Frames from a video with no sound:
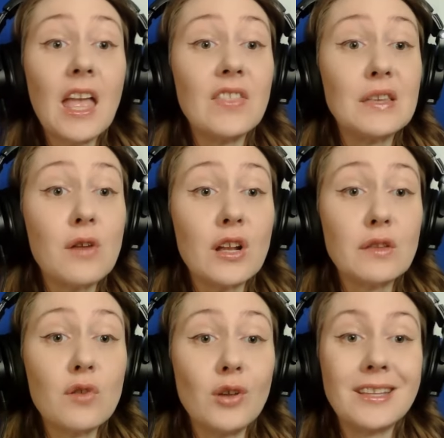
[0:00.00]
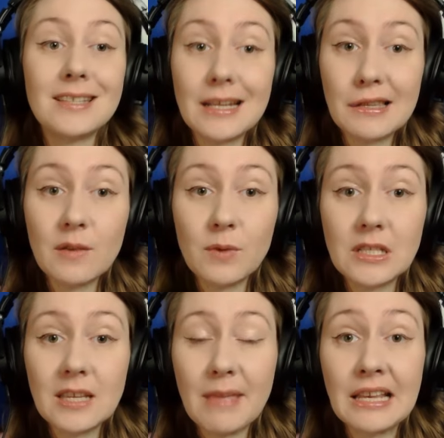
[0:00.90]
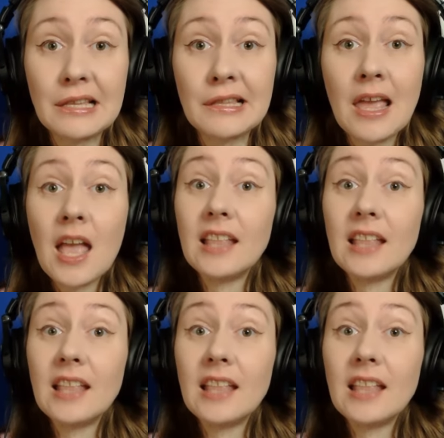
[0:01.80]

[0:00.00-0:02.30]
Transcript: The song is called Dancing with Demons.